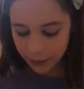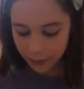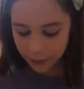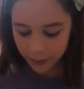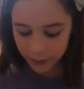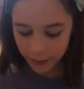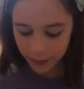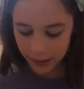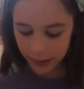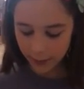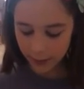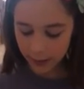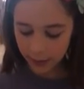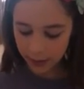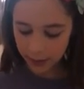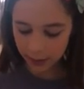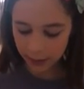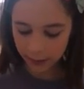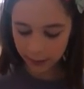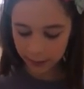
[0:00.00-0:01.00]
want to keep it
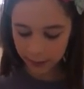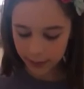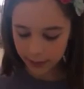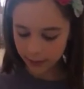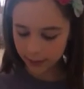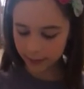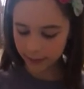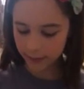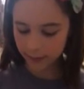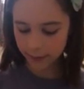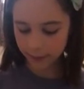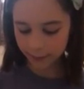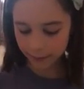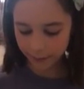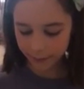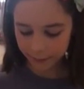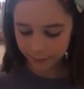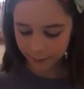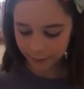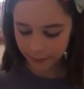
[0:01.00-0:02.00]
to because
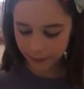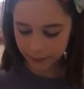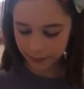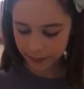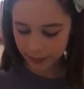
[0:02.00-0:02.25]
it's